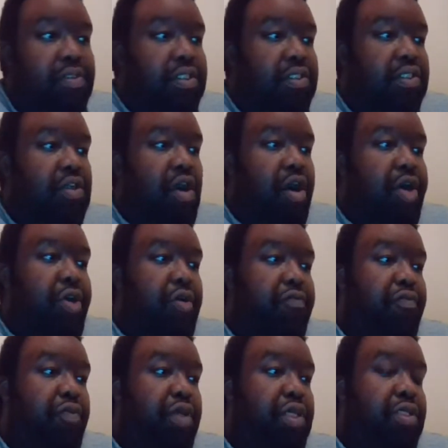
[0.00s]
It started
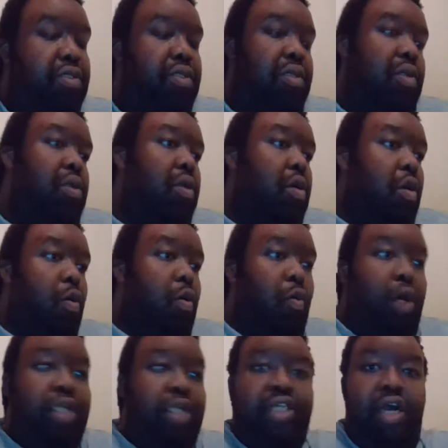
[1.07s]
off with
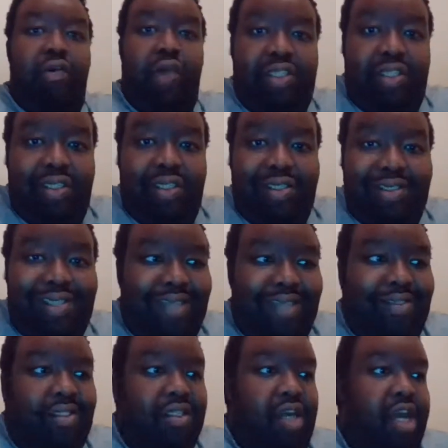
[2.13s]
one director, Zack
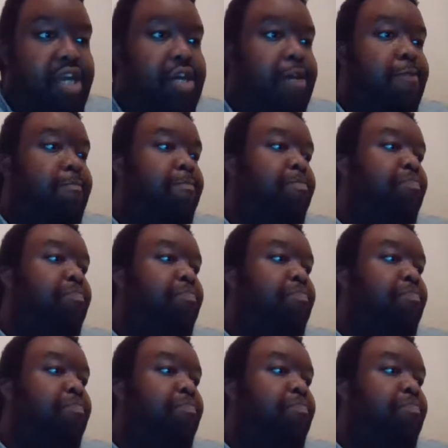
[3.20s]
Snyder,